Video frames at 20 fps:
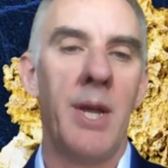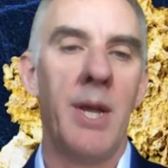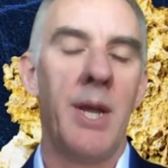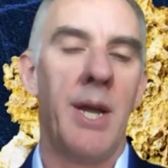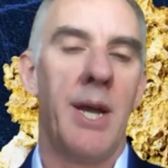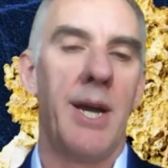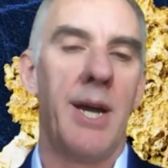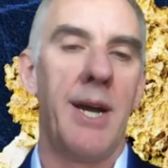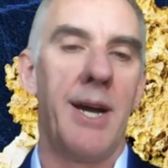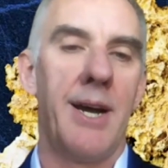
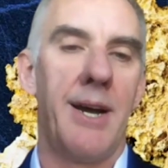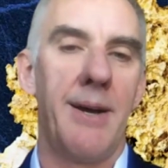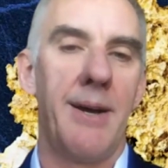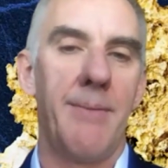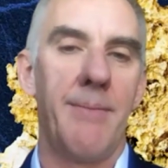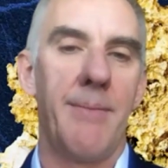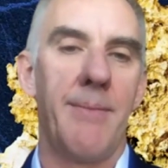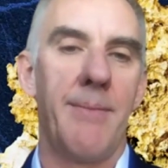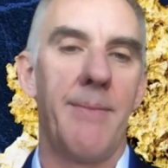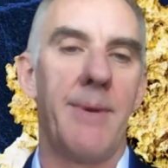
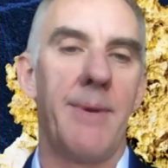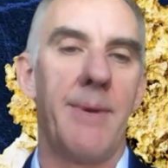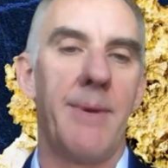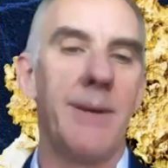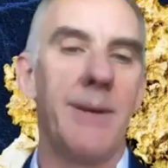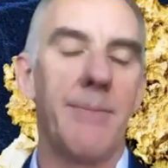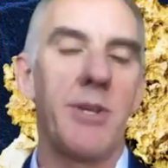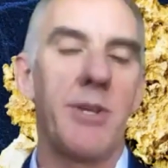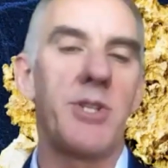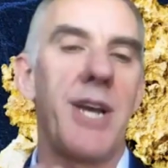Some
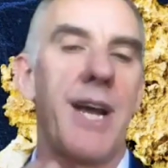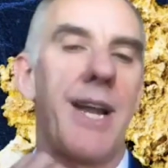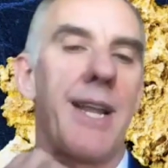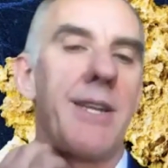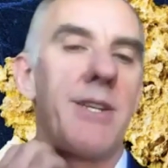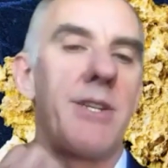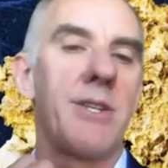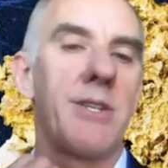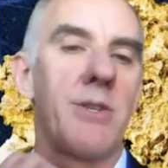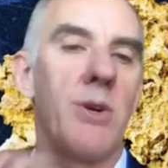of the
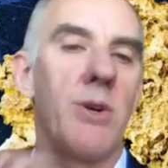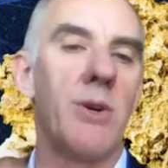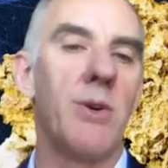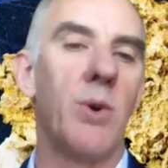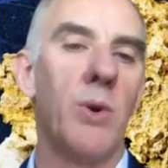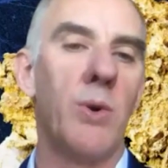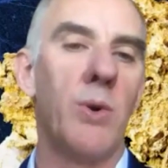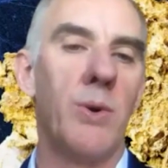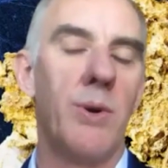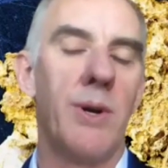challenges
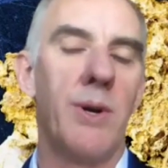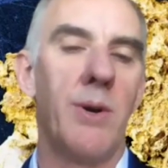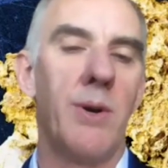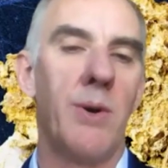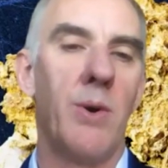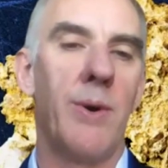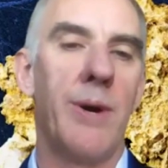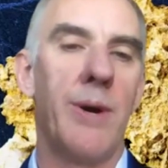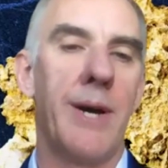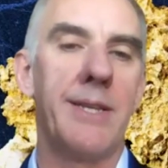
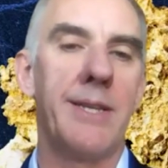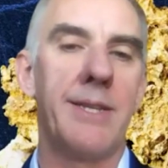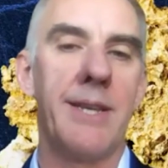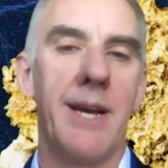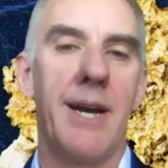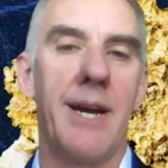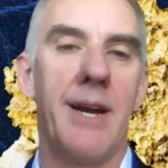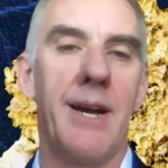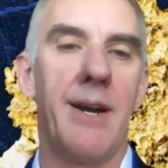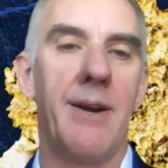always
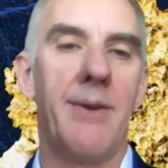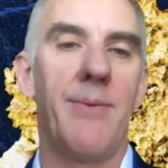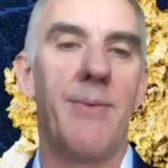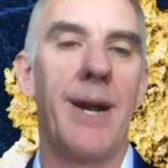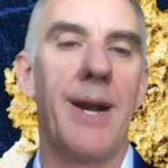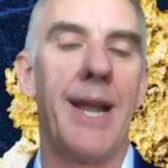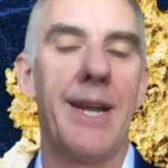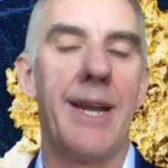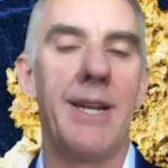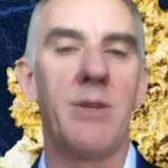are
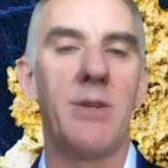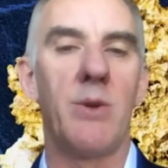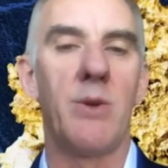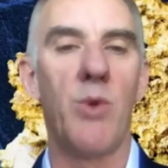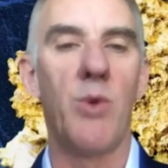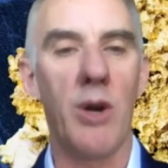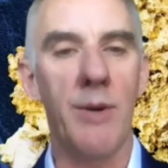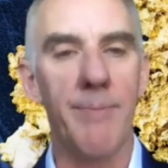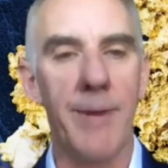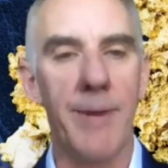related to
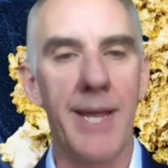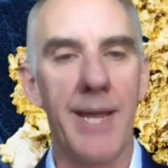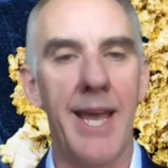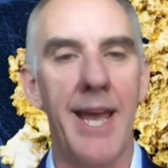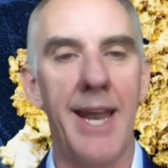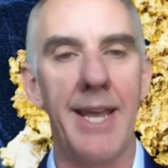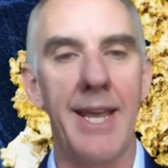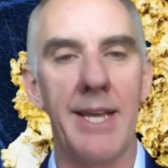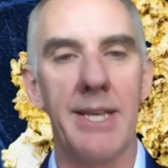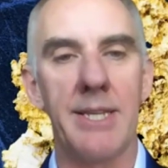rock
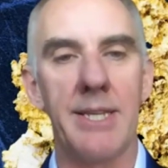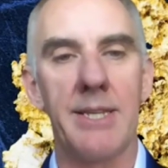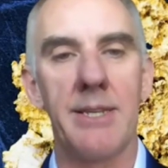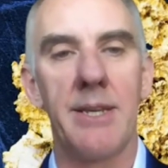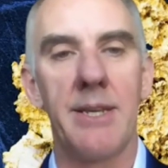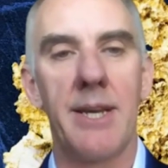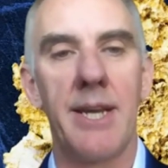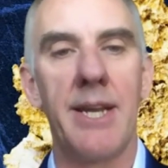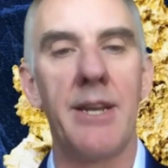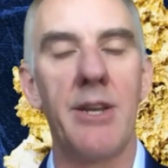
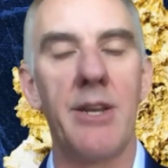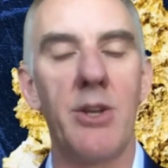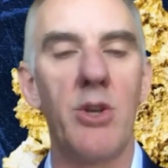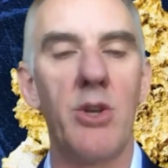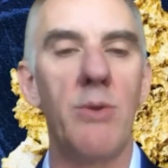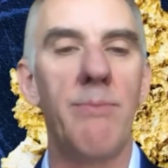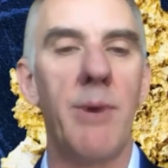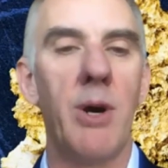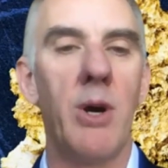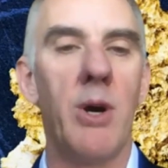mechanics in a
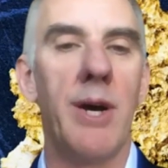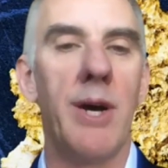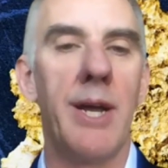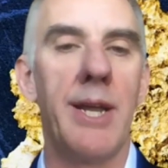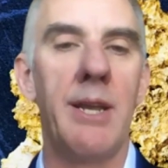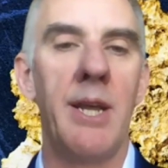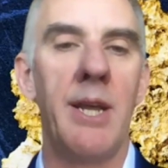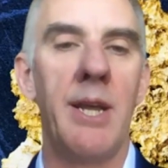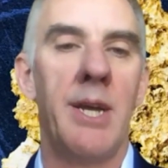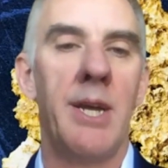new
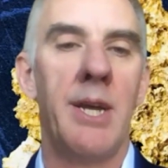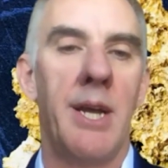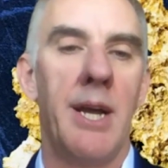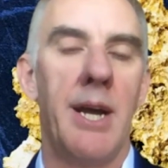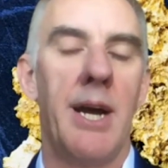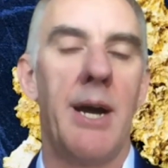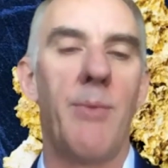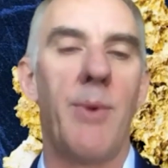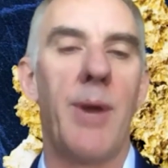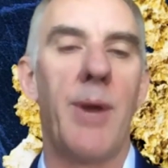mine.
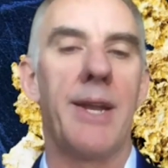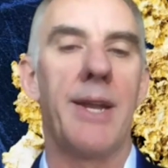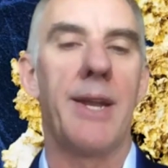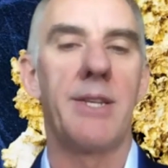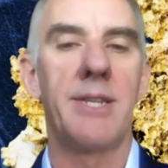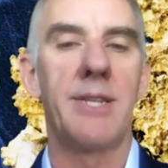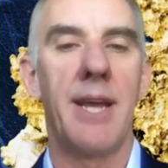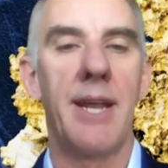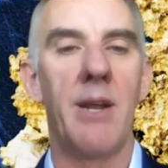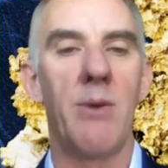We
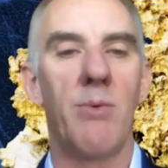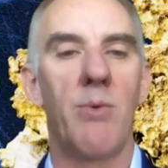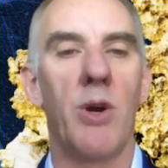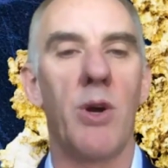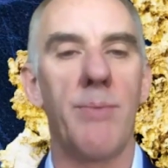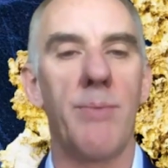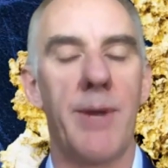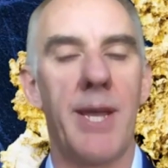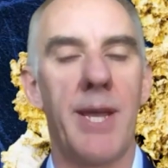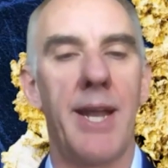understand our
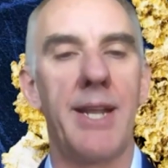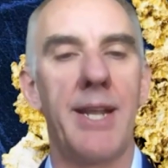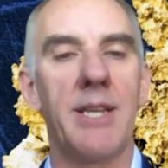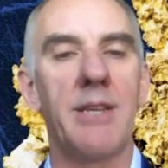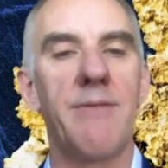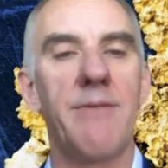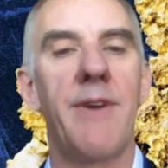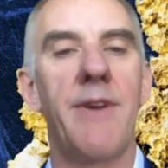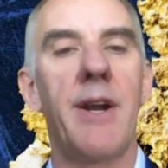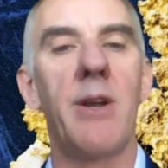rock
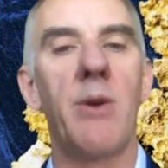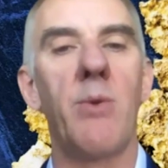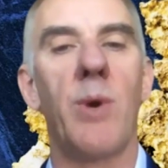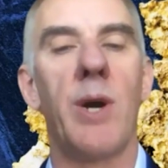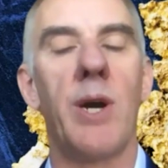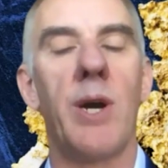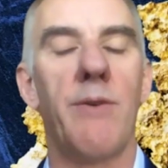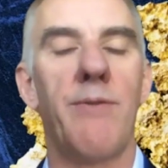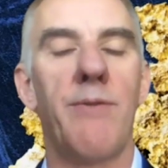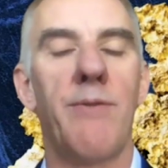mechanics very
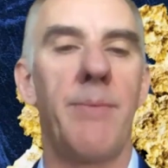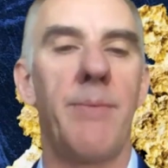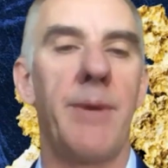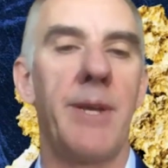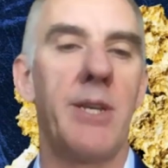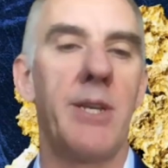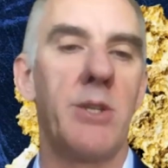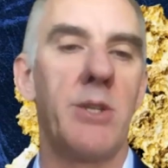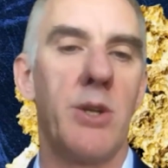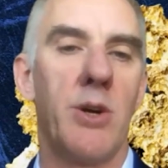well from the
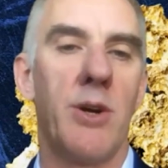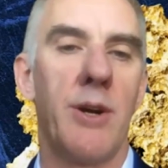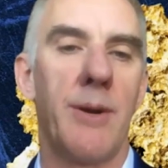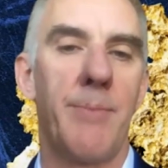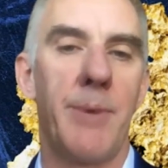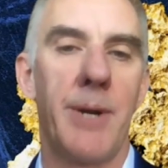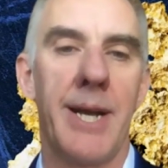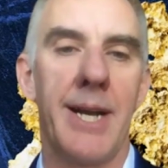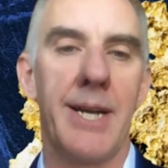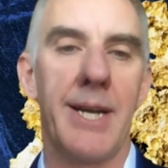
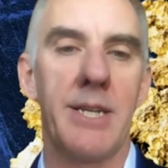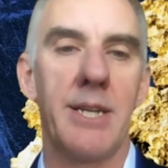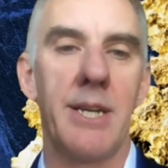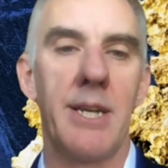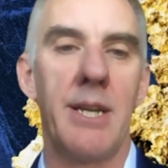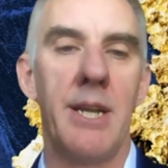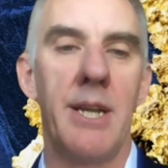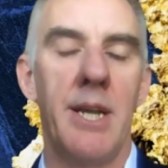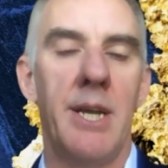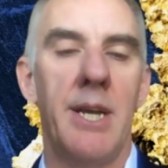historic
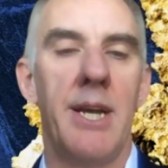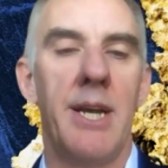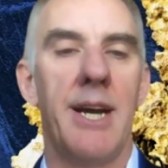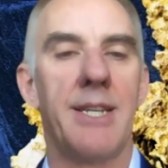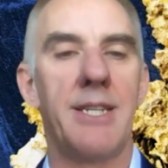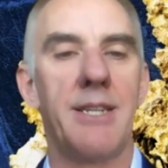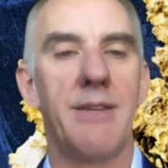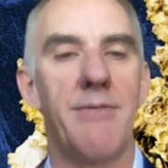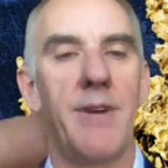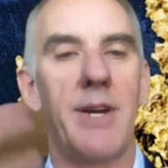production.
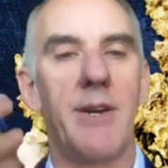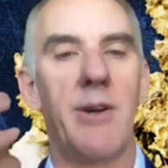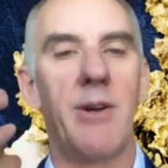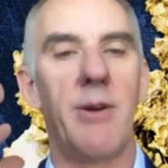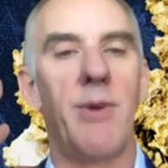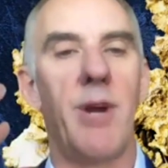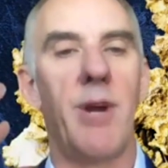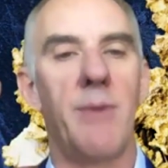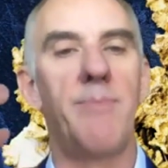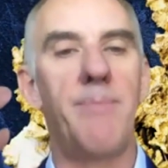It's a very
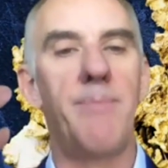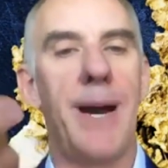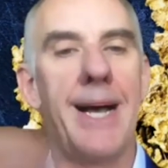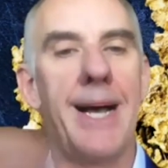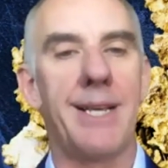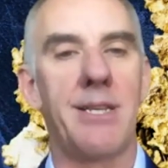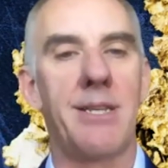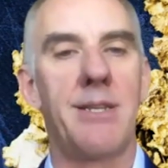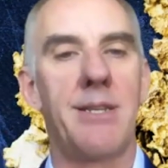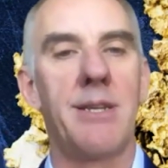
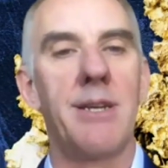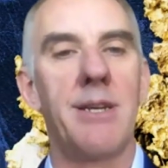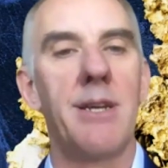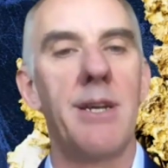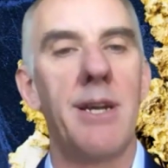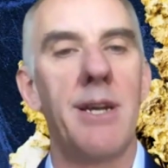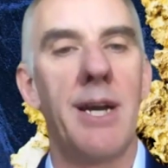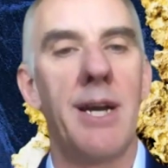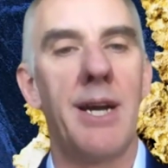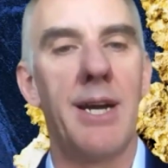robust
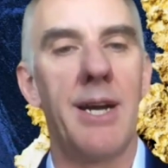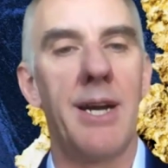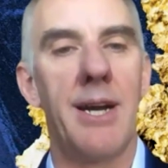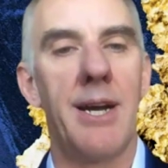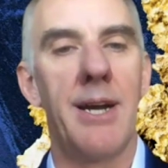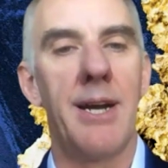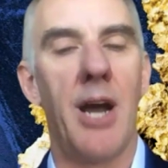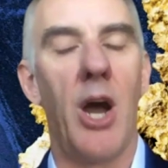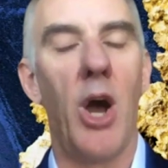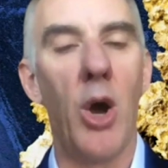
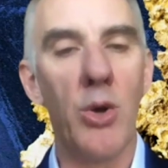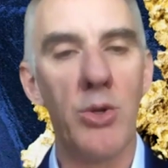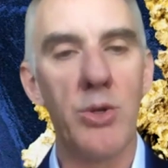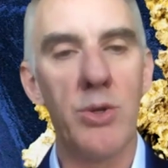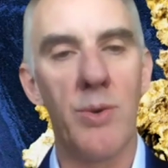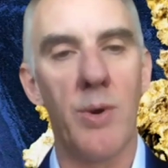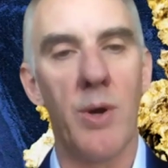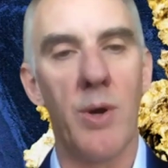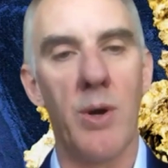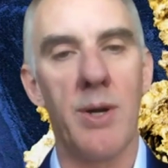
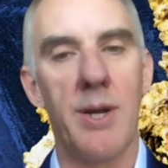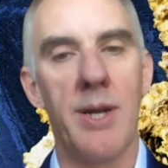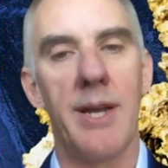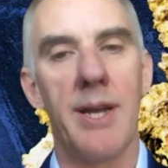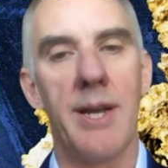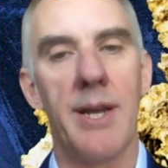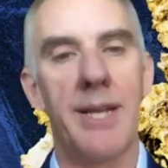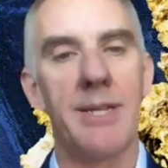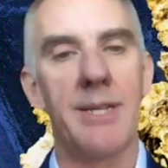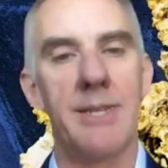host rock.
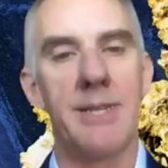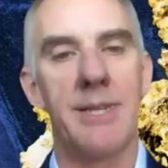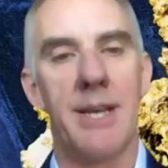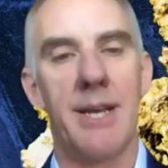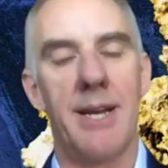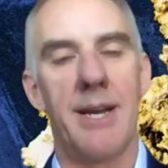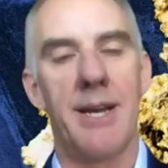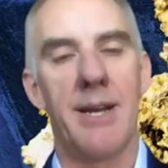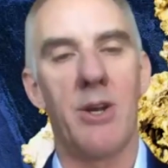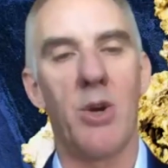It's
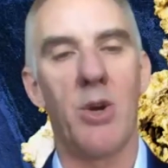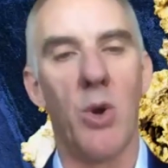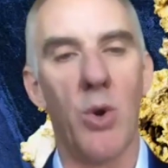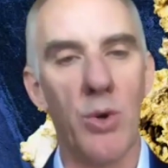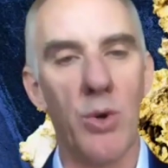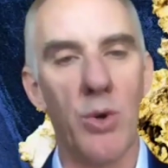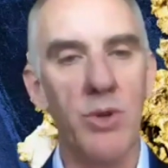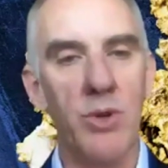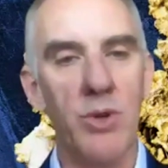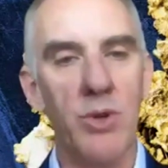a
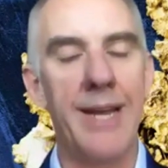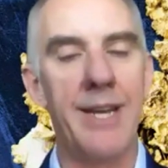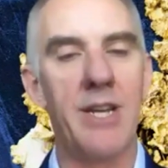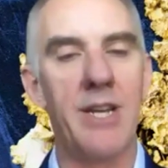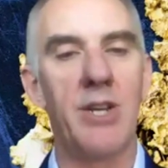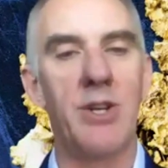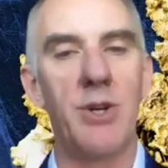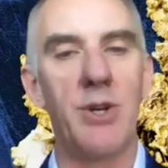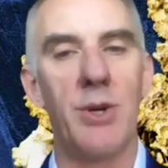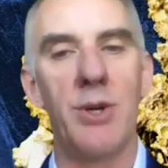coarse-grained
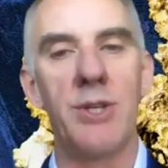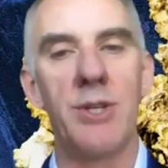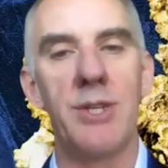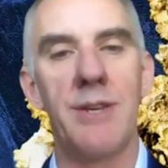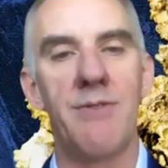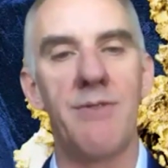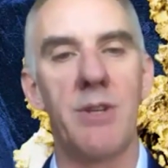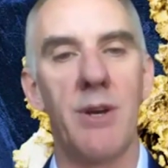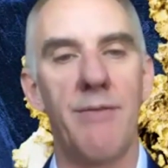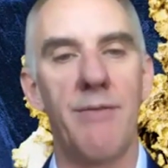
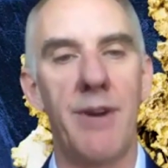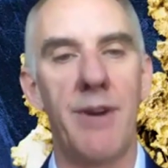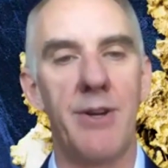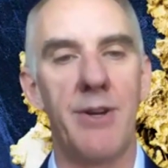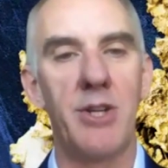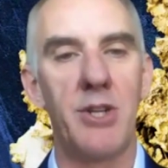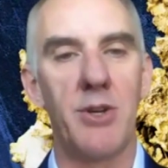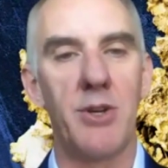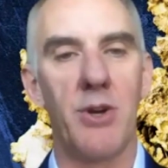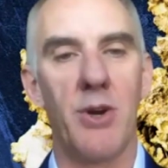intrusive, so a
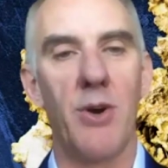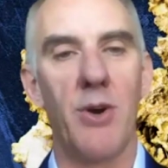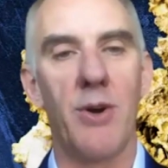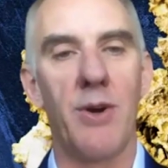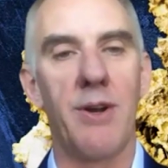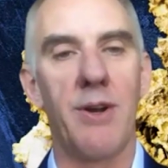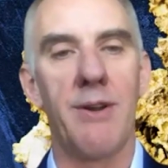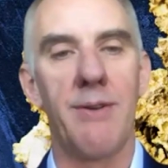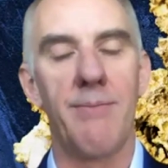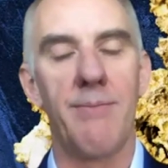very
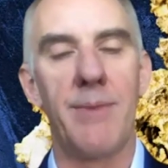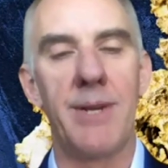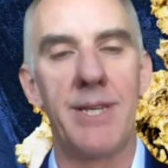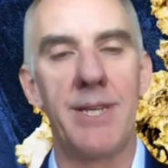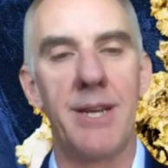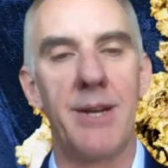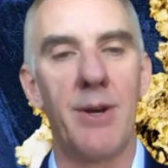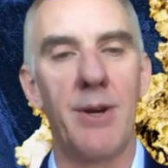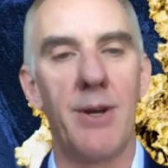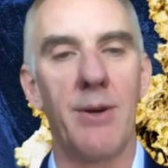strong
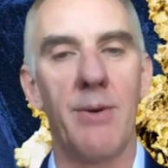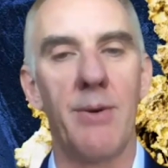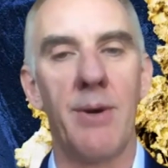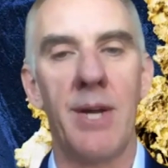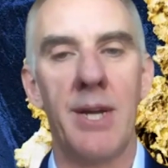material,